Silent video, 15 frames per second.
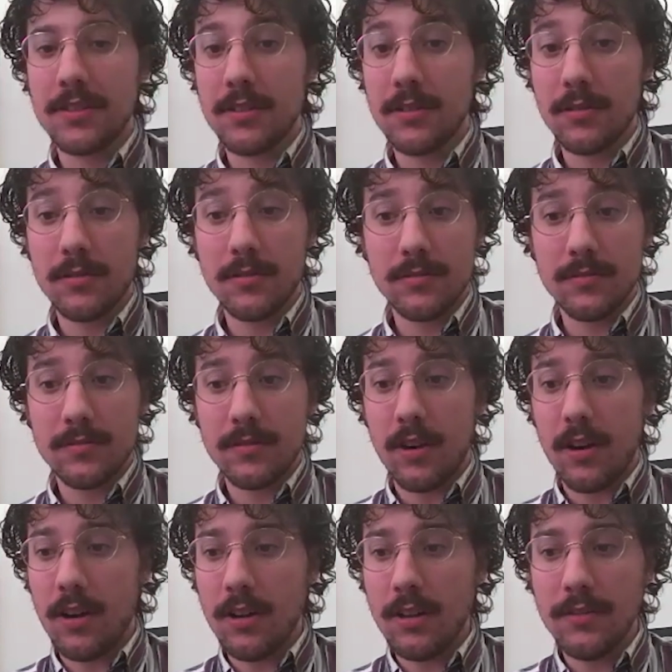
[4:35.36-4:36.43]

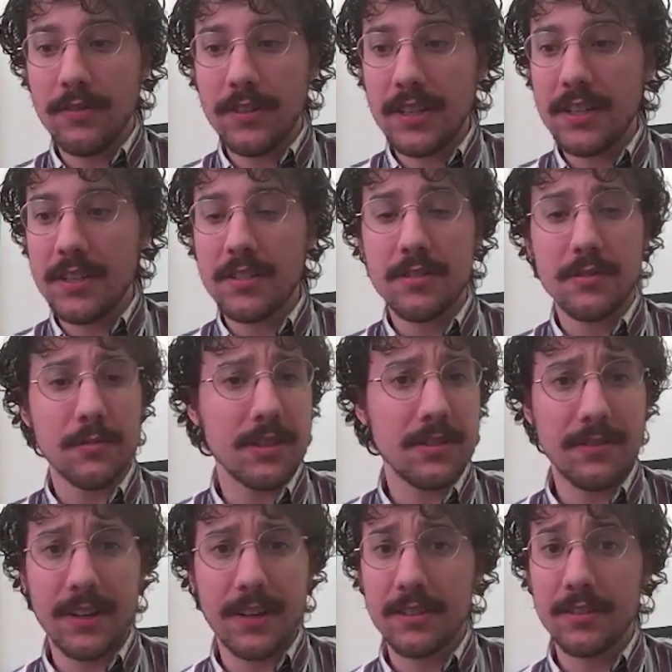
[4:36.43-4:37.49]
So all of these risk
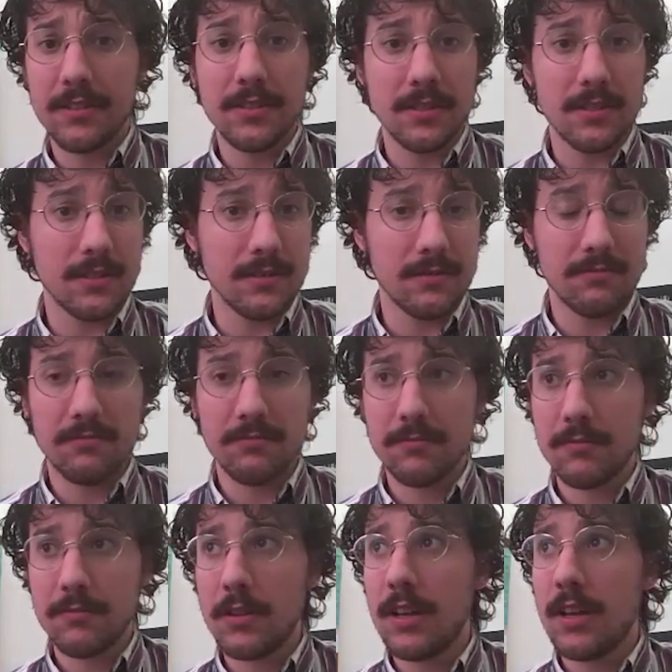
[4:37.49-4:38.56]
factors are
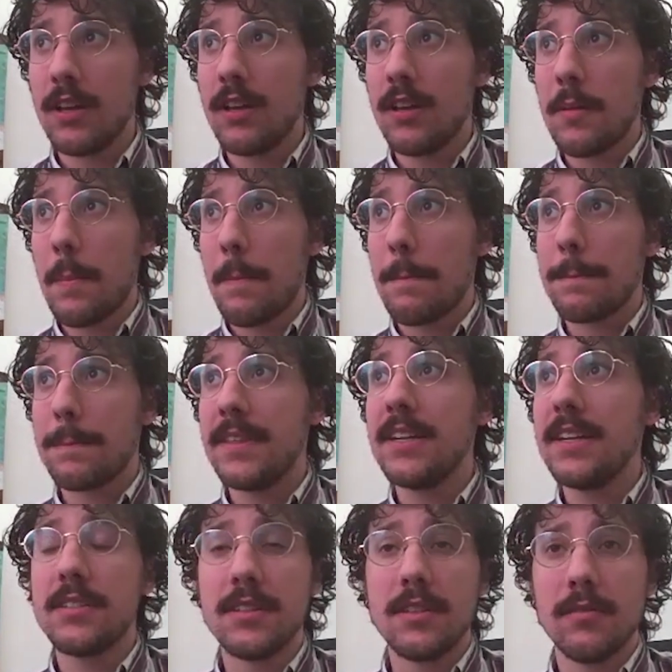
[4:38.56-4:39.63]

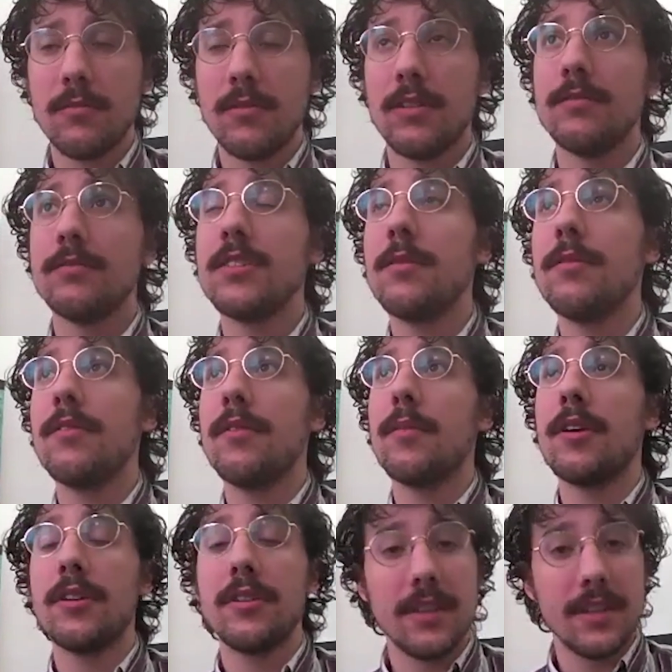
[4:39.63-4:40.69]
things that, well, some of them
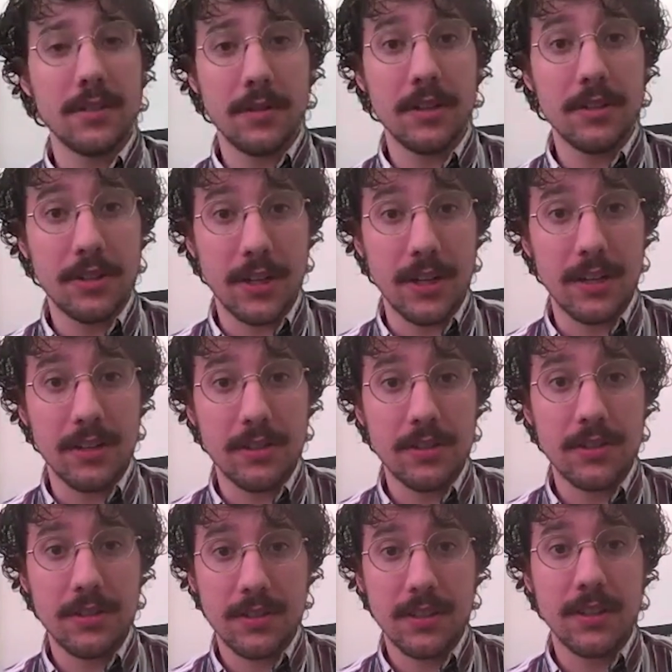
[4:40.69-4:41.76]
are things we can
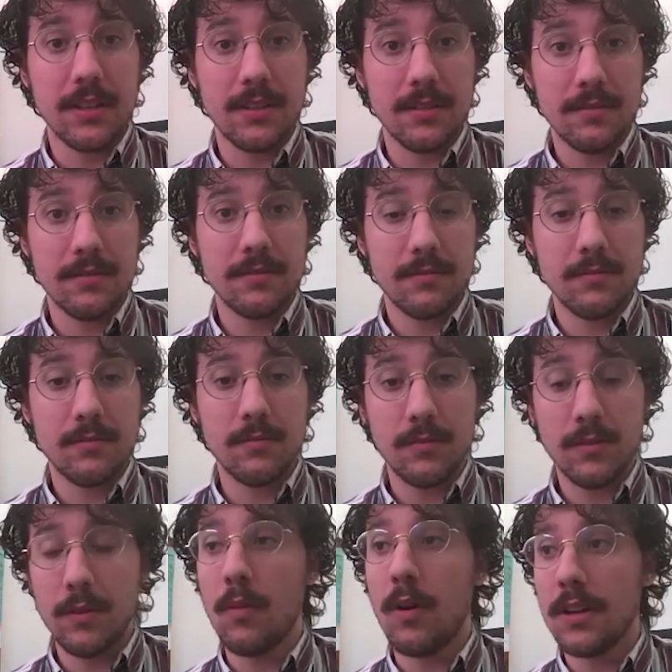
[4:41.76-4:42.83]
change that
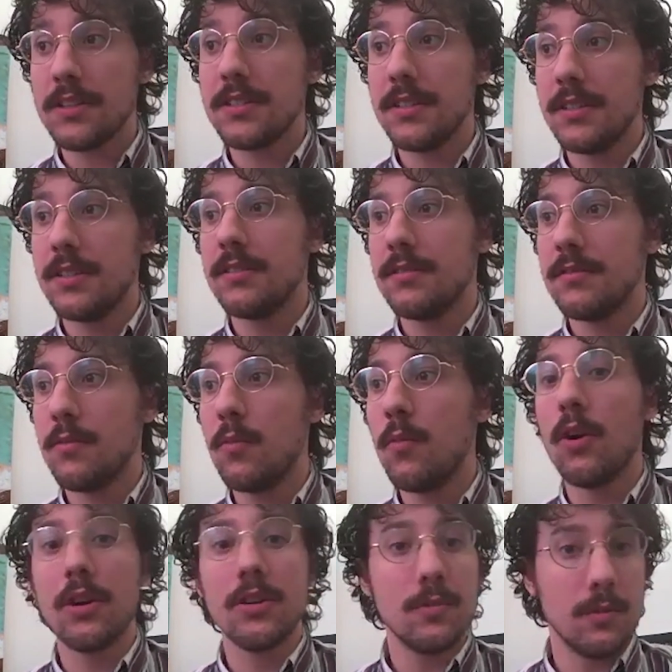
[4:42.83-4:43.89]
we want to
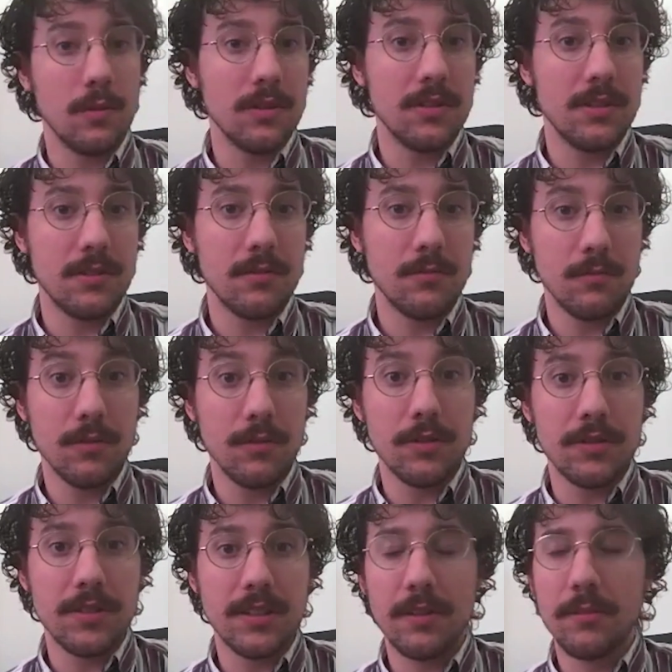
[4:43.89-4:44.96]
work towards
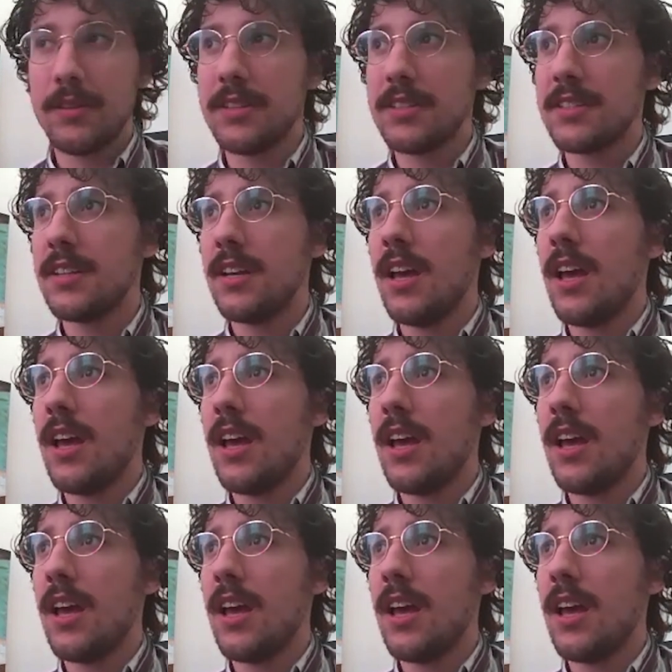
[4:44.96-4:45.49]
reducing that risk.